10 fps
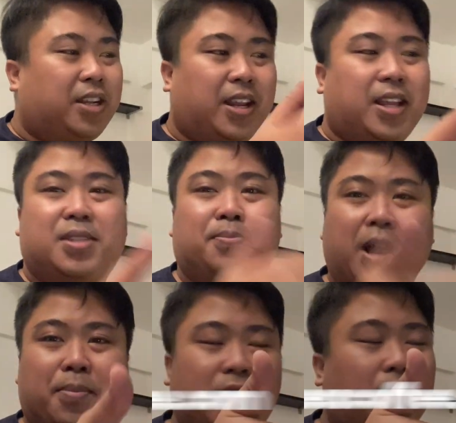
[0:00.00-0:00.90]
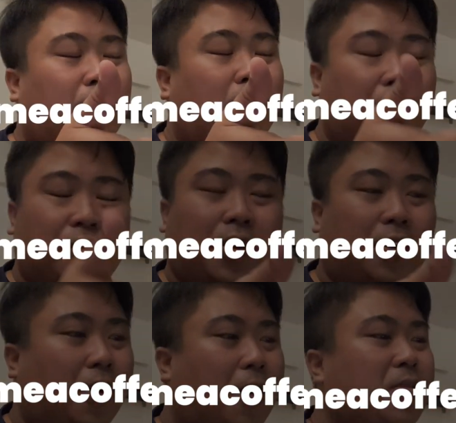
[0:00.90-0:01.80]
creates
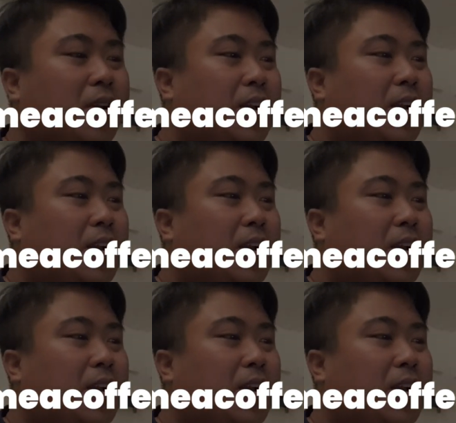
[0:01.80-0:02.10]
buymecoffee.com,